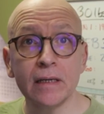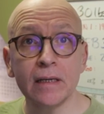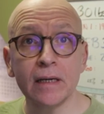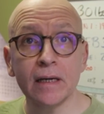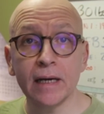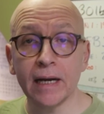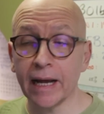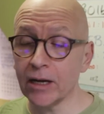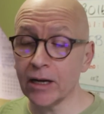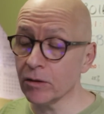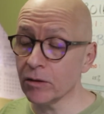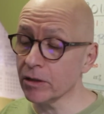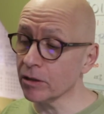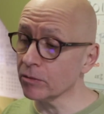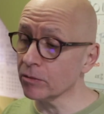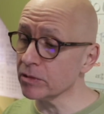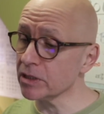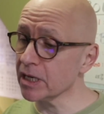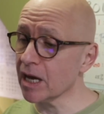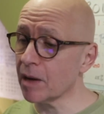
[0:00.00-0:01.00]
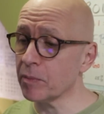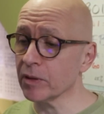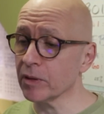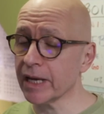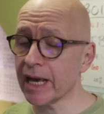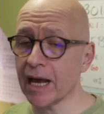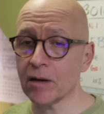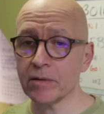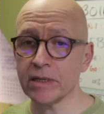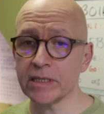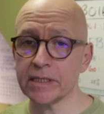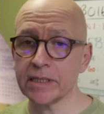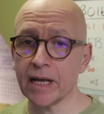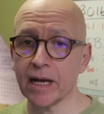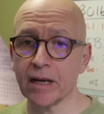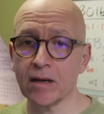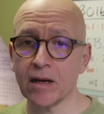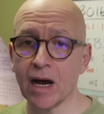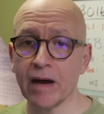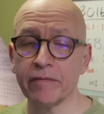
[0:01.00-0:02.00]
and I know that there was a couple calories in that
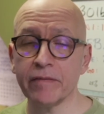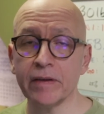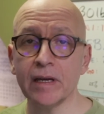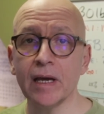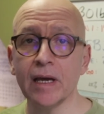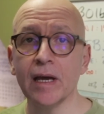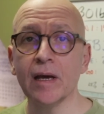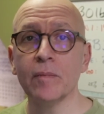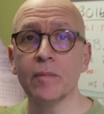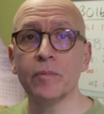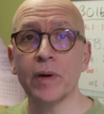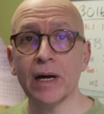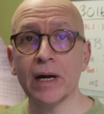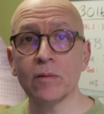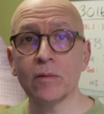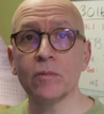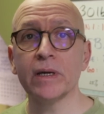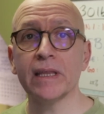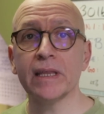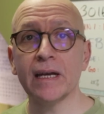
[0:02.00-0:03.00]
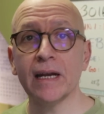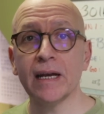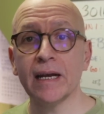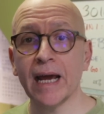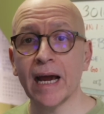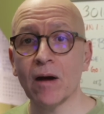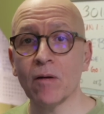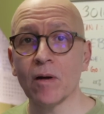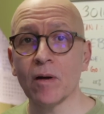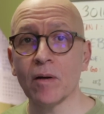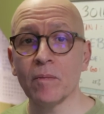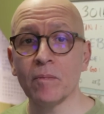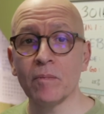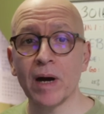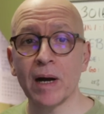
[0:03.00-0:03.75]
coffee, but within an hour, my